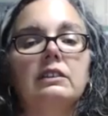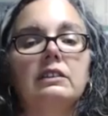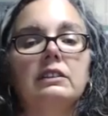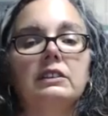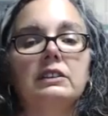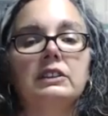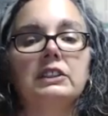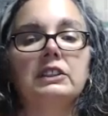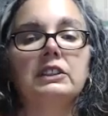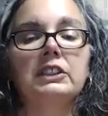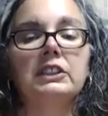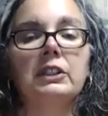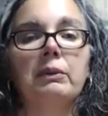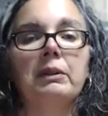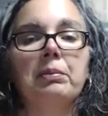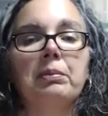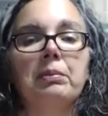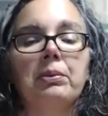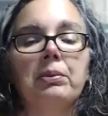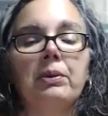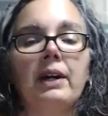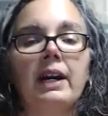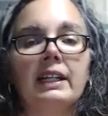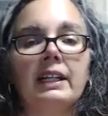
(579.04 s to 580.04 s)
So we
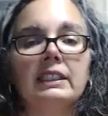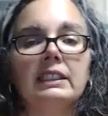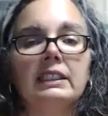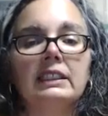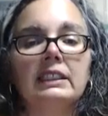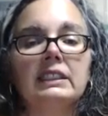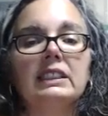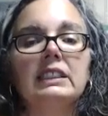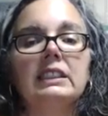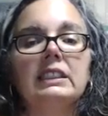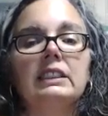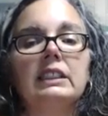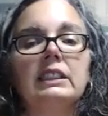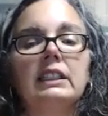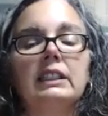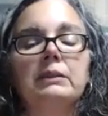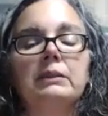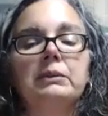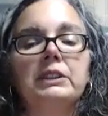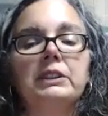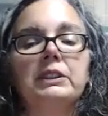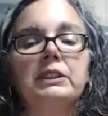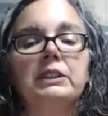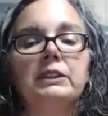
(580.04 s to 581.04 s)
practice these
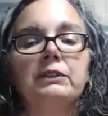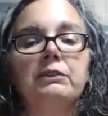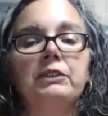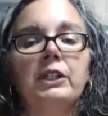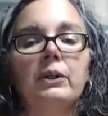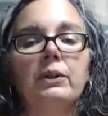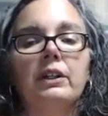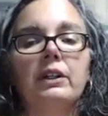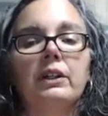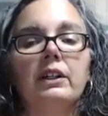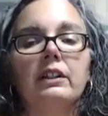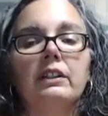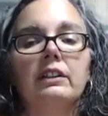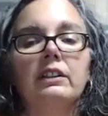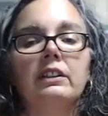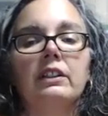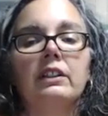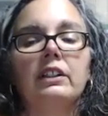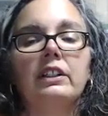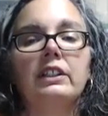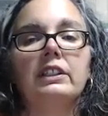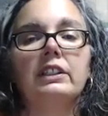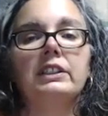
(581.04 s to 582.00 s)
limbs of yoga